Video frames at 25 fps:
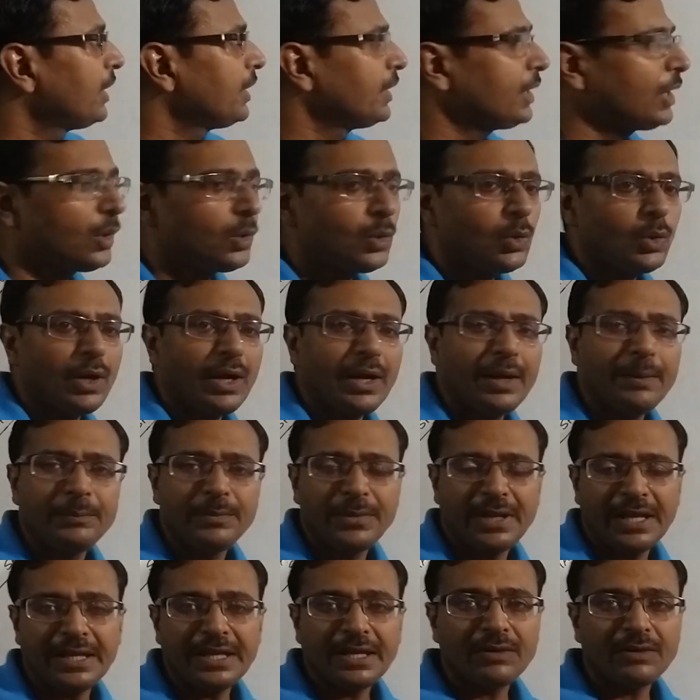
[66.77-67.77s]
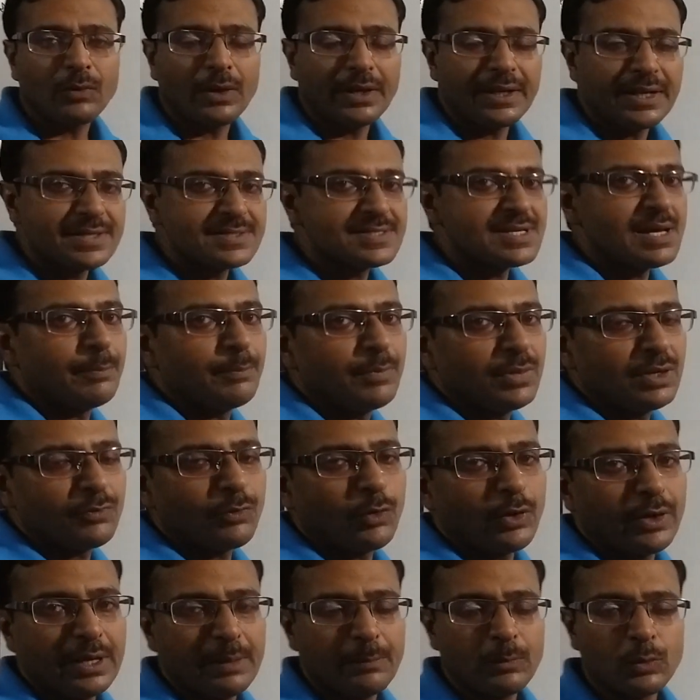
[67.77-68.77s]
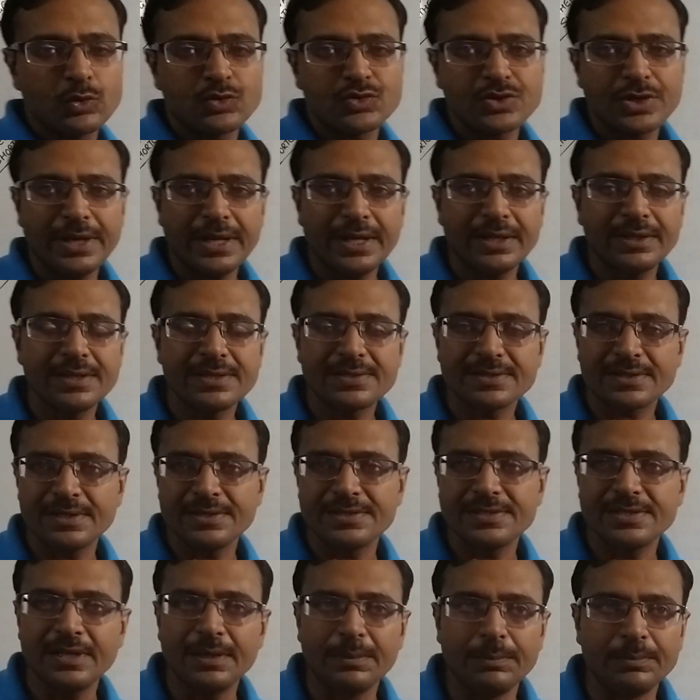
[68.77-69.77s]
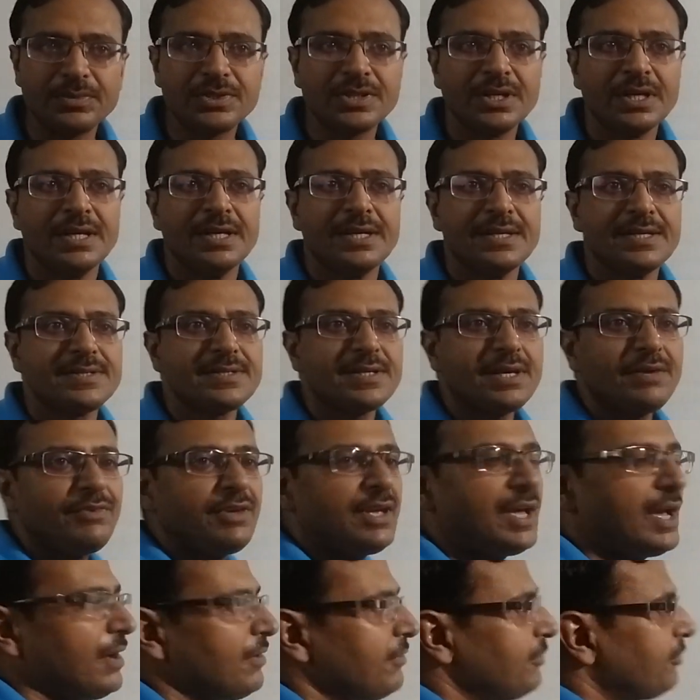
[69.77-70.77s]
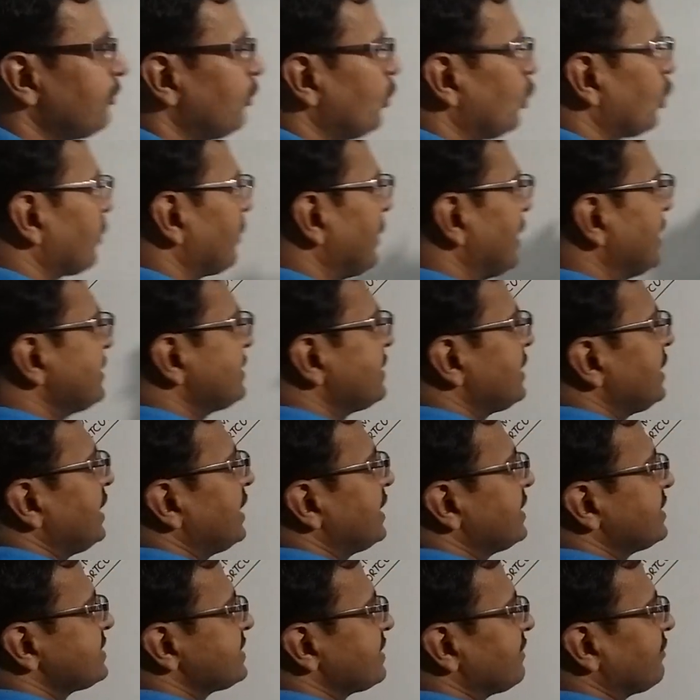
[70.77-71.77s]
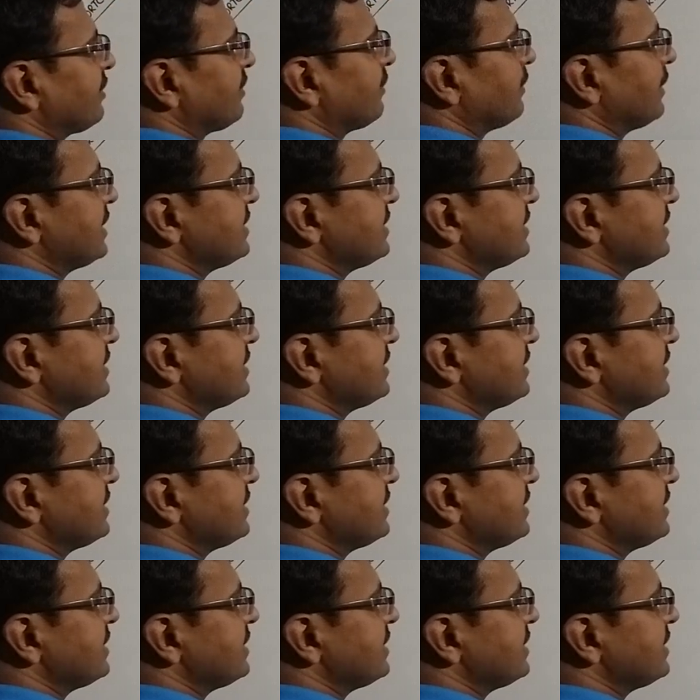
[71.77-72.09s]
Now I'm taking one example for demonstrating this concept. Say we have 4 by 3 and 7